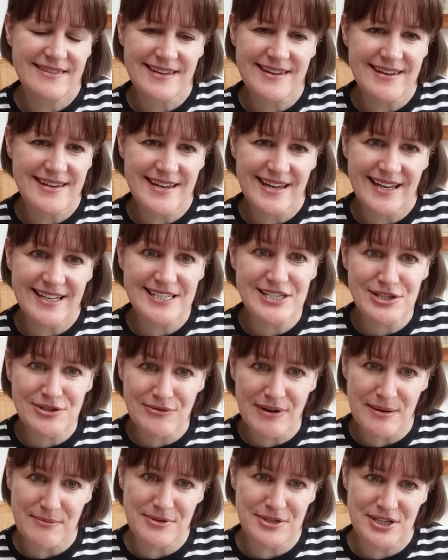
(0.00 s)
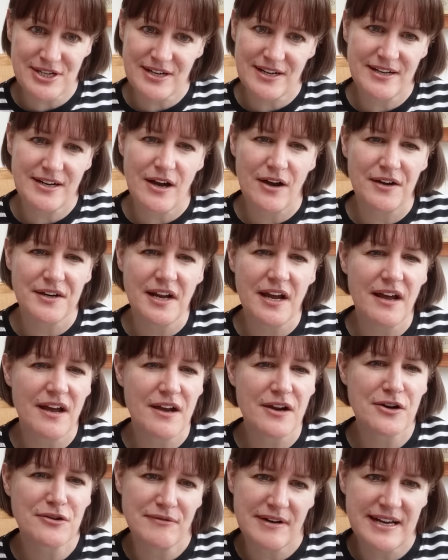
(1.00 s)
the inscription on her
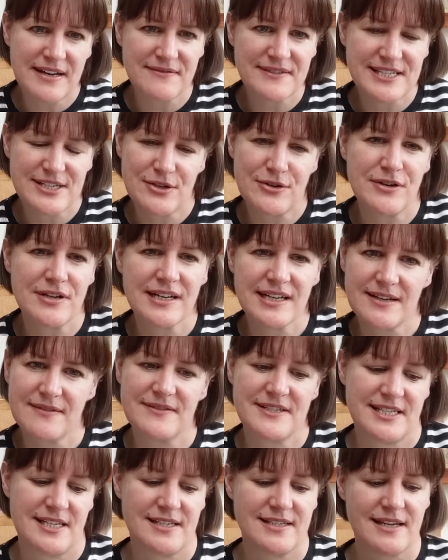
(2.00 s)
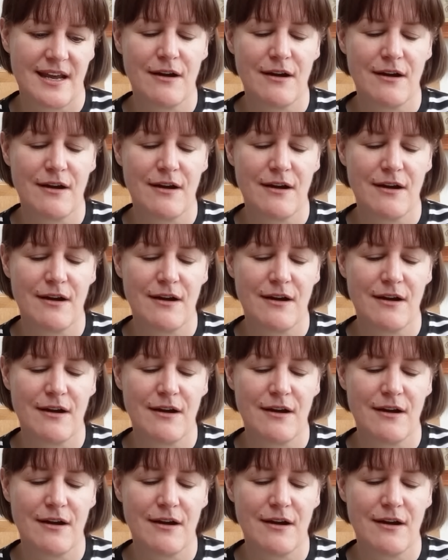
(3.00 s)
gravestone gives us